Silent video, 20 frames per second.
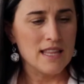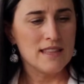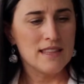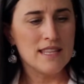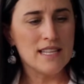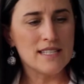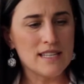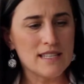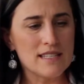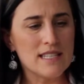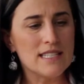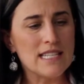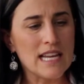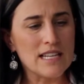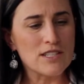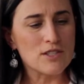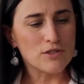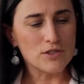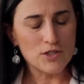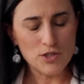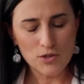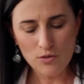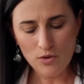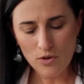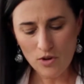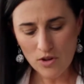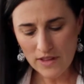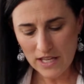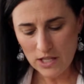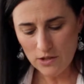This is a dental
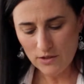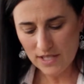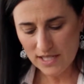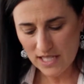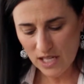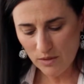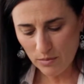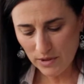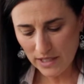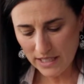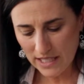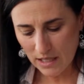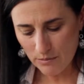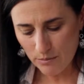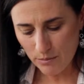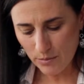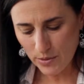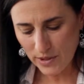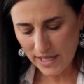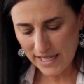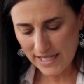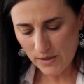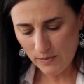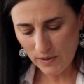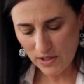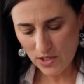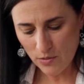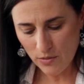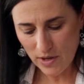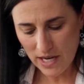tool that you simply can place
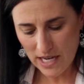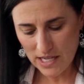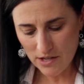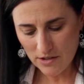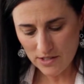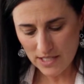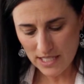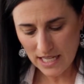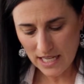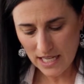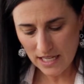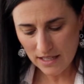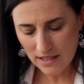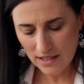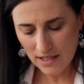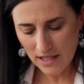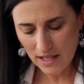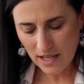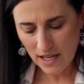between your teeth.